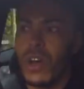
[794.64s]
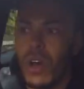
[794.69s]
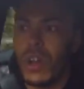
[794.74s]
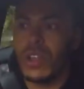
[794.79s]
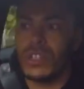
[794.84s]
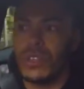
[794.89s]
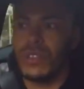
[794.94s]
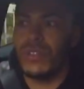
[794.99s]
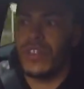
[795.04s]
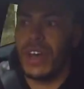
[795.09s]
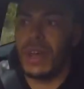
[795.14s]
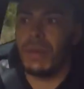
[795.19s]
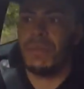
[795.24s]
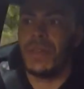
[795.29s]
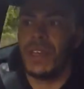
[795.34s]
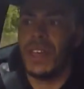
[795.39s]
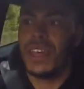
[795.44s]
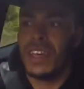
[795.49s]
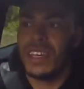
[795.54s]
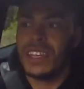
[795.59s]
cars of
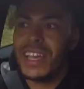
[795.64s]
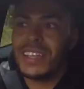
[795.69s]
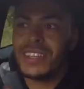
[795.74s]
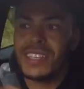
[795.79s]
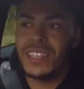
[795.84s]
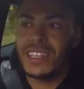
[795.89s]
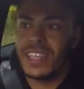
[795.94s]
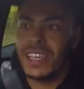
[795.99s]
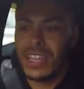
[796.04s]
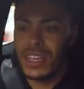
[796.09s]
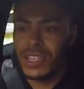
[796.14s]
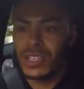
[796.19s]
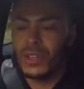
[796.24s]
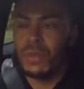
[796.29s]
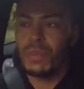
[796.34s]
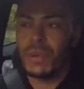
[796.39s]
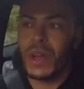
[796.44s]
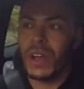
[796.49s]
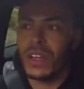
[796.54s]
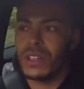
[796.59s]
yesteryear, the
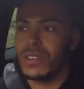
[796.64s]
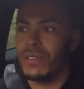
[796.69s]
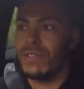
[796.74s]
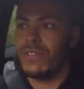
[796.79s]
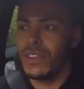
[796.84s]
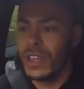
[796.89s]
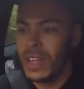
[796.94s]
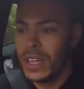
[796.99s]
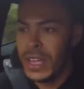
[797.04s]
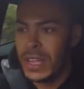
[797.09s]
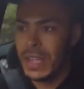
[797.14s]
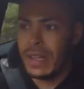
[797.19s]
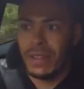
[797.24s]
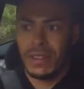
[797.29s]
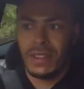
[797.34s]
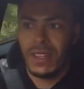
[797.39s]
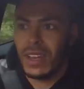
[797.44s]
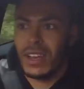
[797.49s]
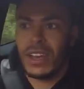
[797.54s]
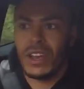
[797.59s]
supercars of,
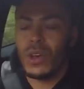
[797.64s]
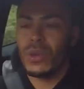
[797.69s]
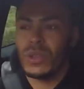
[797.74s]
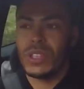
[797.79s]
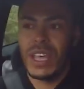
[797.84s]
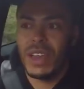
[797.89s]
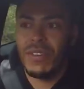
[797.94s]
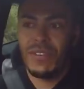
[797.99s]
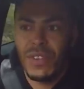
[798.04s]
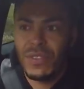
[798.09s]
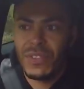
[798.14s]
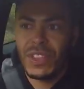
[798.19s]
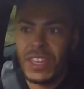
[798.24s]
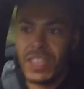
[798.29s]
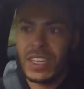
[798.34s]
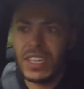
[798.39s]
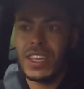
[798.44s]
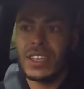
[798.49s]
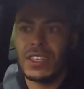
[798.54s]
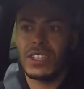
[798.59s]
I don't know, 10,
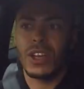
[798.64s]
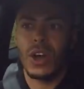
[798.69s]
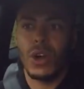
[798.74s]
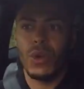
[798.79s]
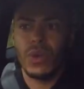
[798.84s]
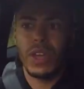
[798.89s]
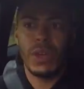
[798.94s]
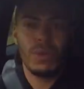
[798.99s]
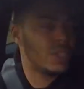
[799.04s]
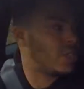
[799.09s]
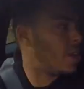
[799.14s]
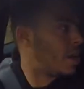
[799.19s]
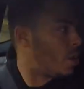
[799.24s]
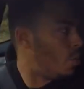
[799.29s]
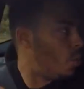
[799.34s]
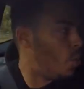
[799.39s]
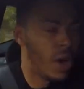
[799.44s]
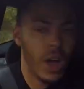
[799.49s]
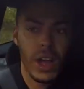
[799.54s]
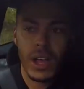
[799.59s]
15 years ago, it was like a
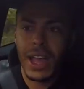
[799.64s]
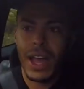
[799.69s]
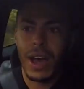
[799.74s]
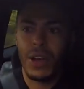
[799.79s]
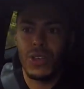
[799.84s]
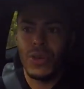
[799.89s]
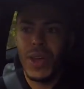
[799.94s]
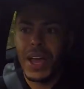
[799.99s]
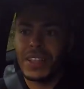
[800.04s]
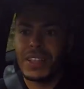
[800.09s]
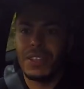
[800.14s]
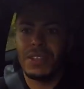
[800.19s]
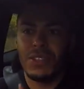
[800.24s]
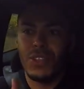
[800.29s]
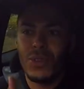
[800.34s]
workout. You had